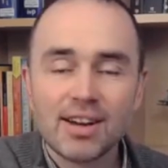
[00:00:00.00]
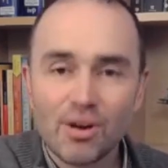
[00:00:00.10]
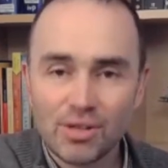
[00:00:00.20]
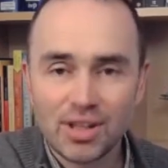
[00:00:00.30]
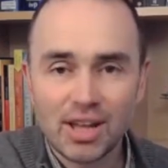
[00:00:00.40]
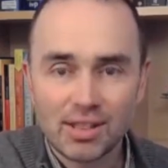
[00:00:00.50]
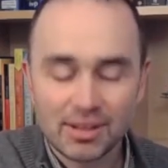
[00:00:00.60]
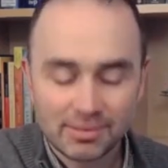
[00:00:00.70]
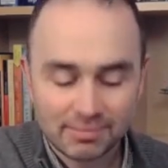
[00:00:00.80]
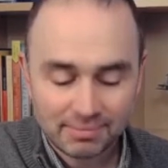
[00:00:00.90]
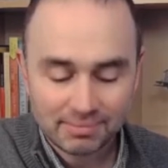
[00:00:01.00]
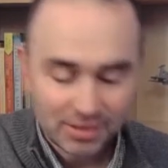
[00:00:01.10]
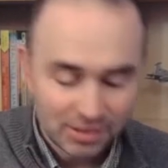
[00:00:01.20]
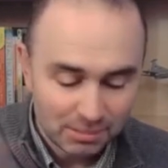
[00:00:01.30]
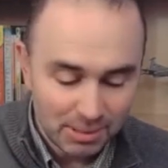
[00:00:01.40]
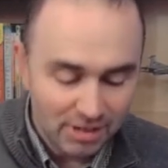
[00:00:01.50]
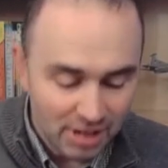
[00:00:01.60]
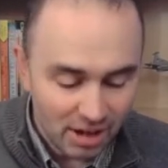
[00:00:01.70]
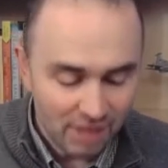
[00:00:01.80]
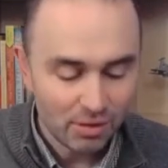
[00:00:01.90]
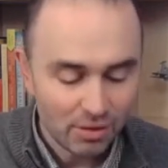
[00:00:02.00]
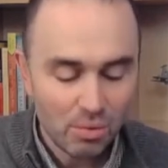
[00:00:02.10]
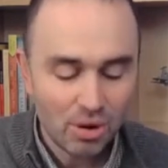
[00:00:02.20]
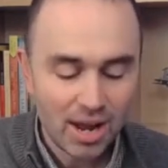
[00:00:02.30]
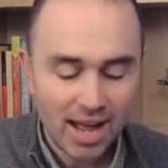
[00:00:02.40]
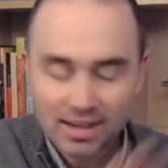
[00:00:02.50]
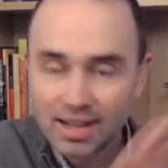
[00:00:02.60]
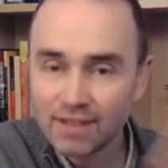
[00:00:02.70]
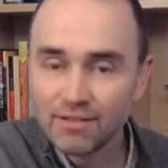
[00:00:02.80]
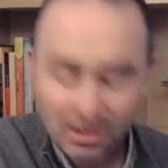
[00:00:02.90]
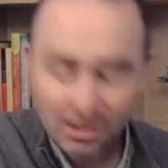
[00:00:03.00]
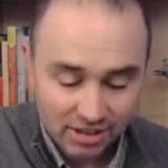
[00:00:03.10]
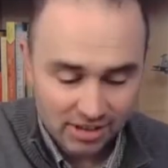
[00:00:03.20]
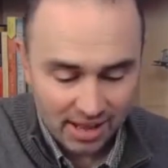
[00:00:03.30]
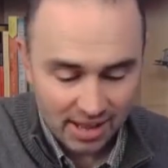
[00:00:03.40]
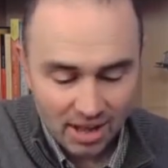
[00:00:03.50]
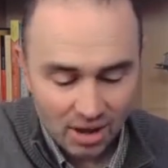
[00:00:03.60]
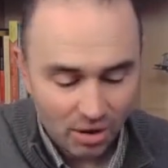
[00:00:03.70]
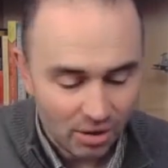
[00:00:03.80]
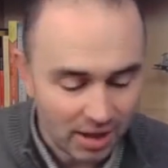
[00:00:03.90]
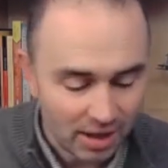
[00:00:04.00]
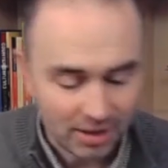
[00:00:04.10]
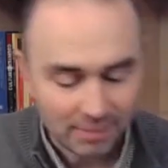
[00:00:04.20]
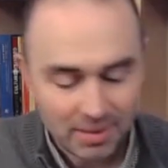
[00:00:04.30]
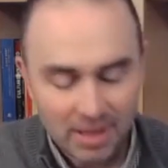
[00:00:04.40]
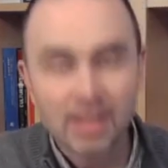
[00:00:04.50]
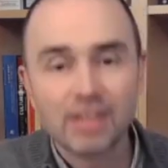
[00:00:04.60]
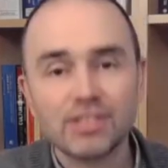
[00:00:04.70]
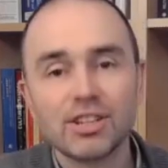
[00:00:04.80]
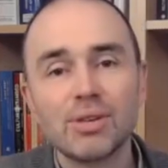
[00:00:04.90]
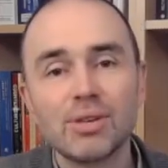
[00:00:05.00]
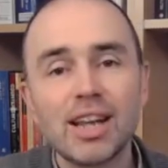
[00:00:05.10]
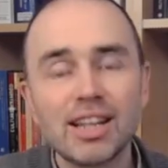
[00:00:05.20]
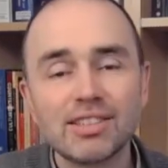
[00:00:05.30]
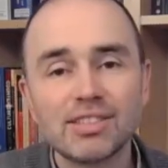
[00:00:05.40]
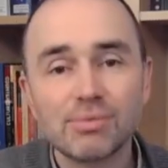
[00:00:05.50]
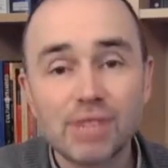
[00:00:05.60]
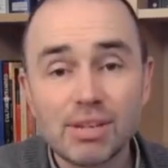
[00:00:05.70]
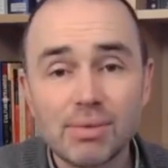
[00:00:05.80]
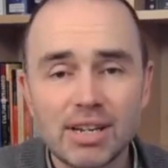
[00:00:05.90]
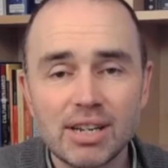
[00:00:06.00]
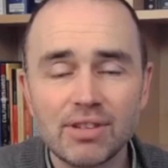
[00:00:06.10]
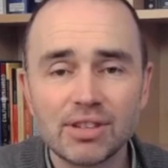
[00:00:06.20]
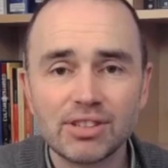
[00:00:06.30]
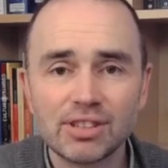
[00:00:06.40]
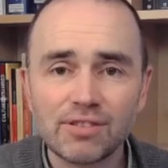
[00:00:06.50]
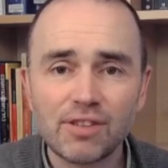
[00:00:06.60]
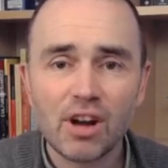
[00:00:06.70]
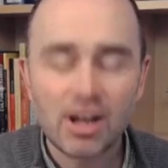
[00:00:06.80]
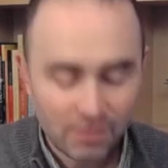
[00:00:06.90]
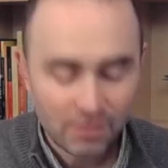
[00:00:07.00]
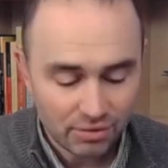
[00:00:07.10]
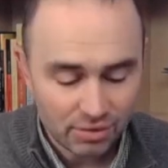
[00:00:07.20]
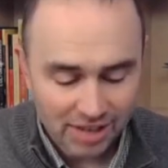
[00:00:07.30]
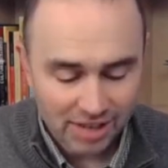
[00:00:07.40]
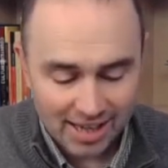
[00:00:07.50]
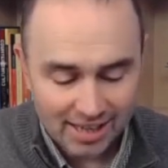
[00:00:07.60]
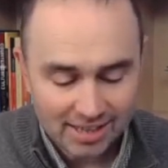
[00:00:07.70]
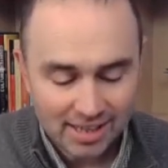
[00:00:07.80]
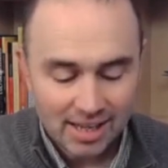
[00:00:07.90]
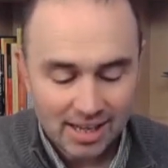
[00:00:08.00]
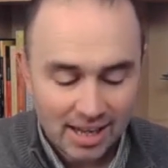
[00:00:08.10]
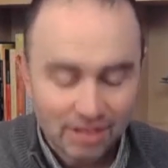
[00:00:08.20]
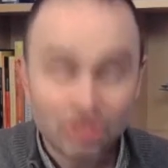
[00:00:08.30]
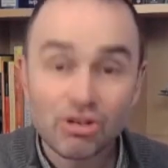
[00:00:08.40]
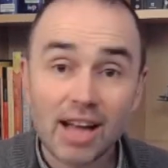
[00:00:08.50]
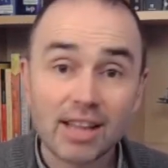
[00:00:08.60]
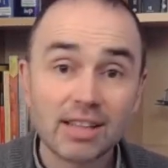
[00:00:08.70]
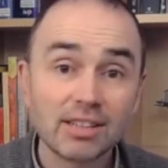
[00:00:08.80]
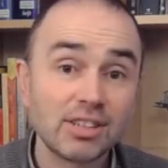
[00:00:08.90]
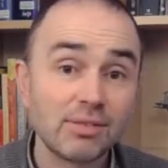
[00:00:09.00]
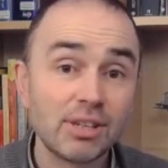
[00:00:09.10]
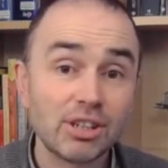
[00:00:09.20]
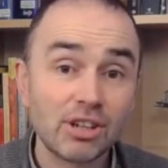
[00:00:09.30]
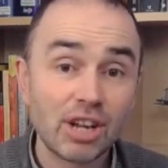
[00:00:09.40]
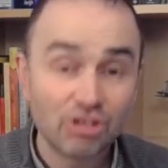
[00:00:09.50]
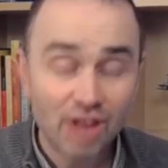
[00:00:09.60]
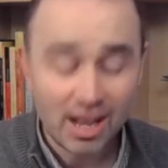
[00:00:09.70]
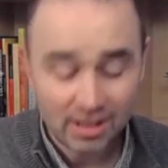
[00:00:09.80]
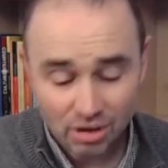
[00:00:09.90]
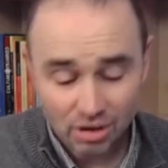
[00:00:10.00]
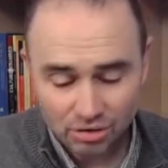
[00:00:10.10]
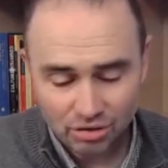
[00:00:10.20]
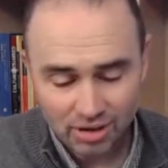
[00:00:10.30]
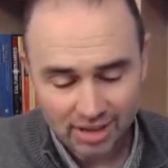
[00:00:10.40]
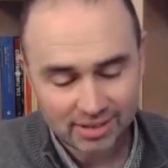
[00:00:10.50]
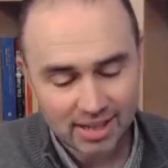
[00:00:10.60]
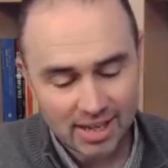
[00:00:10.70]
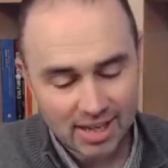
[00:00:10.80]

on the other. Spirit and life on the one hand, flesh and death on the other. So let's reread verses 5 through to 8 and track, see if we can track the contrast